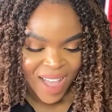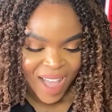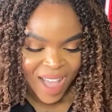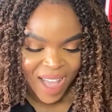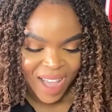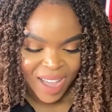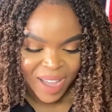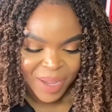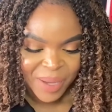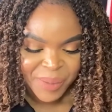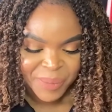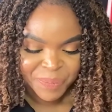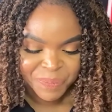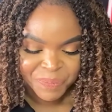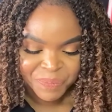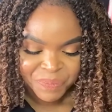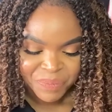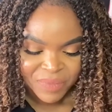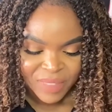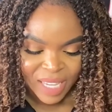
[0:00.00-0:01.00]

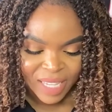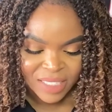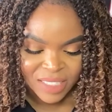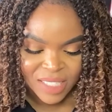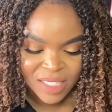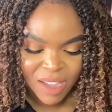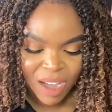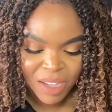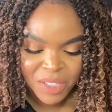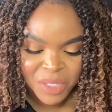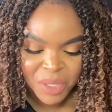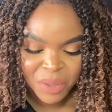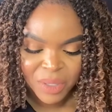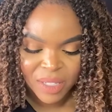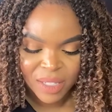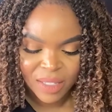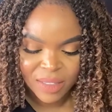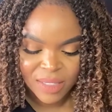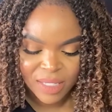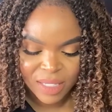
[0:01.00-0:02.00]
And just also
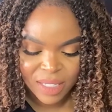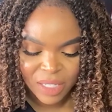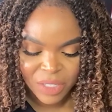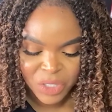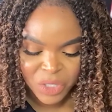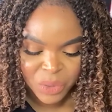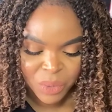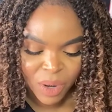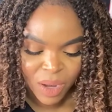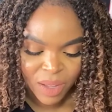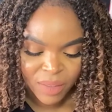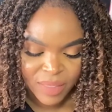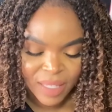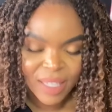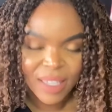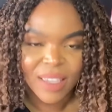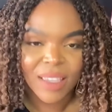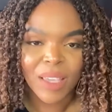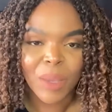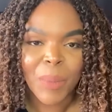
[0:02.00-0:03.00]
to get you all
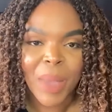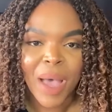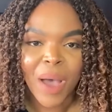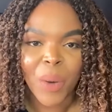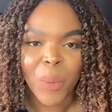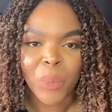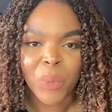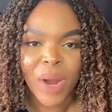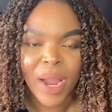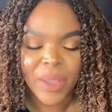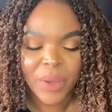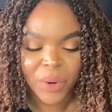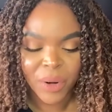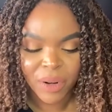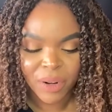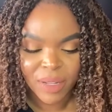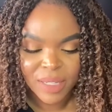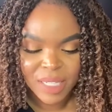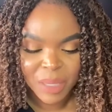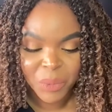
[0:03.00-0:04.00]
thinking about
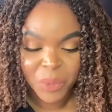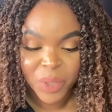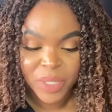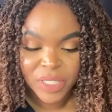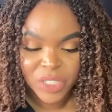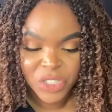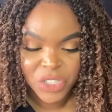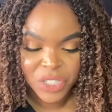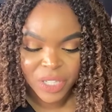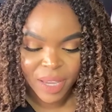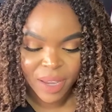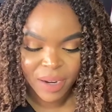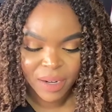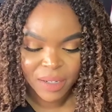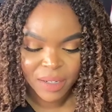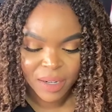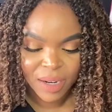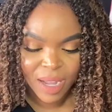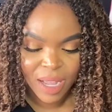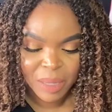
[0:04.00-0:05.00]
priorities, I'm going to
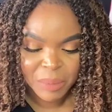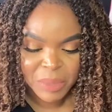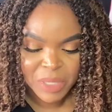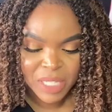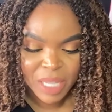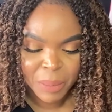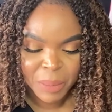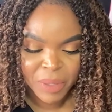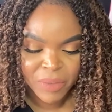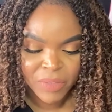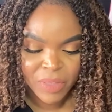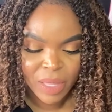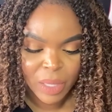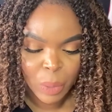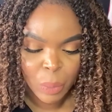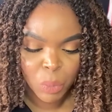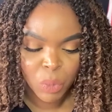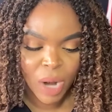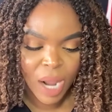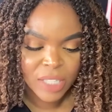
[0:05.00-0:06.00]
share some of
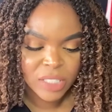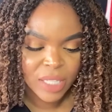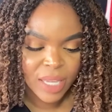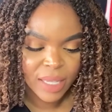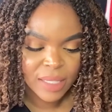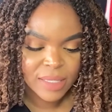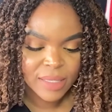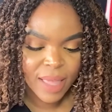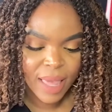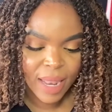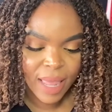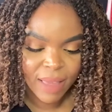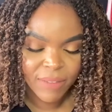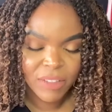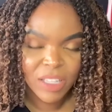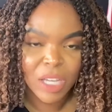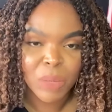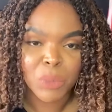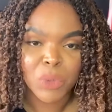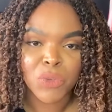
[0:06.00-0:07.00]
the projects that have
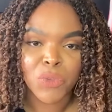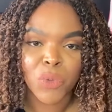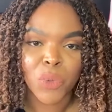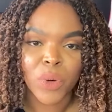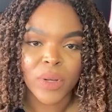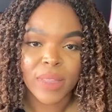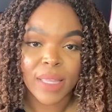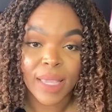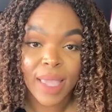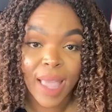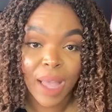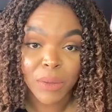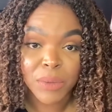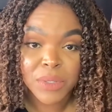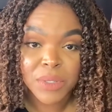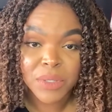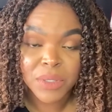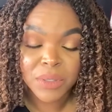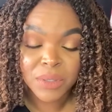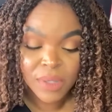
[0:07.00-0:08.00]
come before the
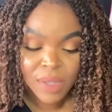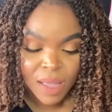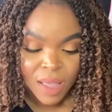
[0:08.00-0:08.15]
council